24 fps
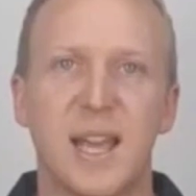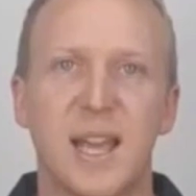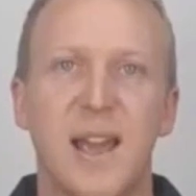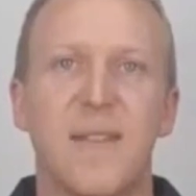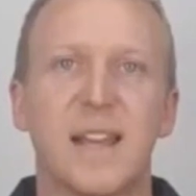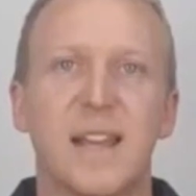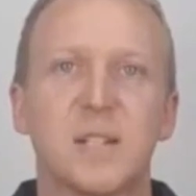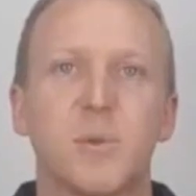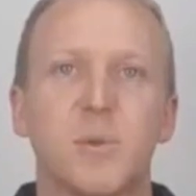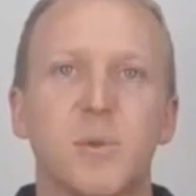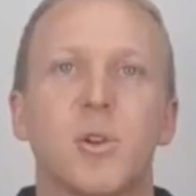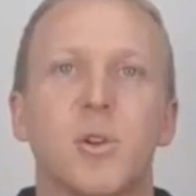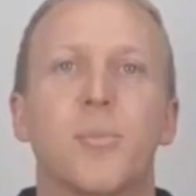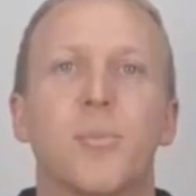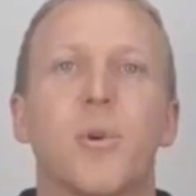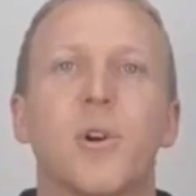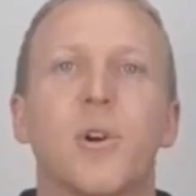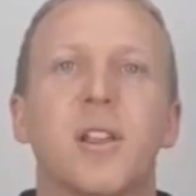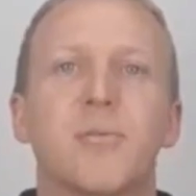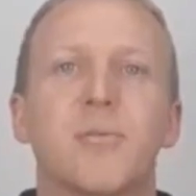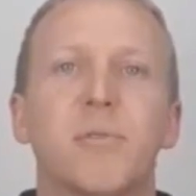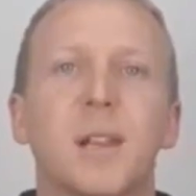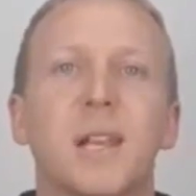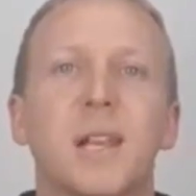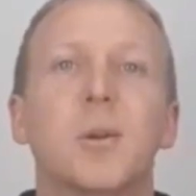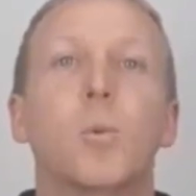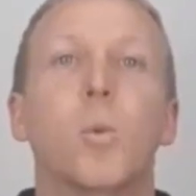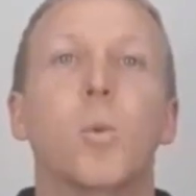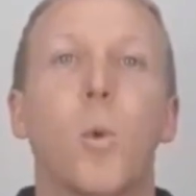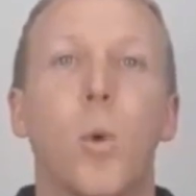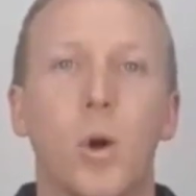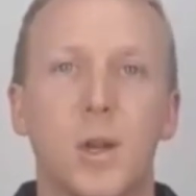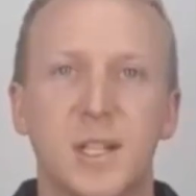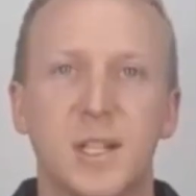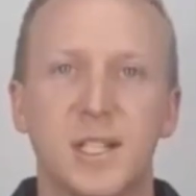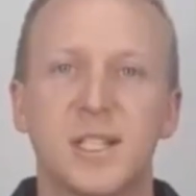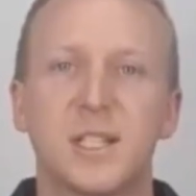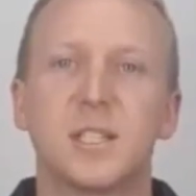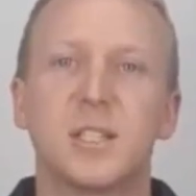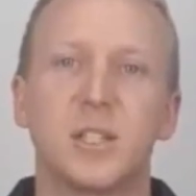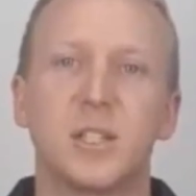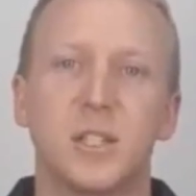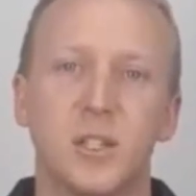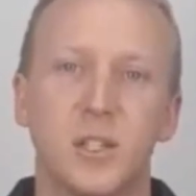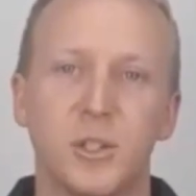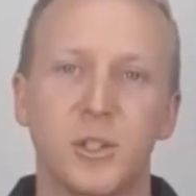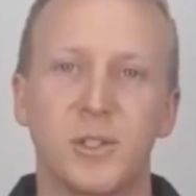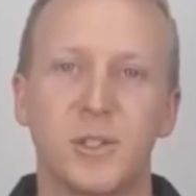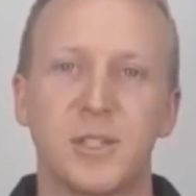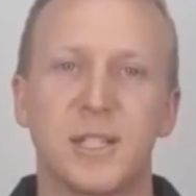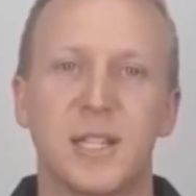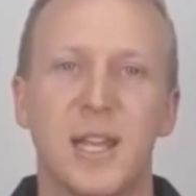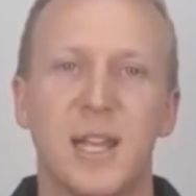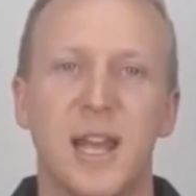And that's what your body really wants to use.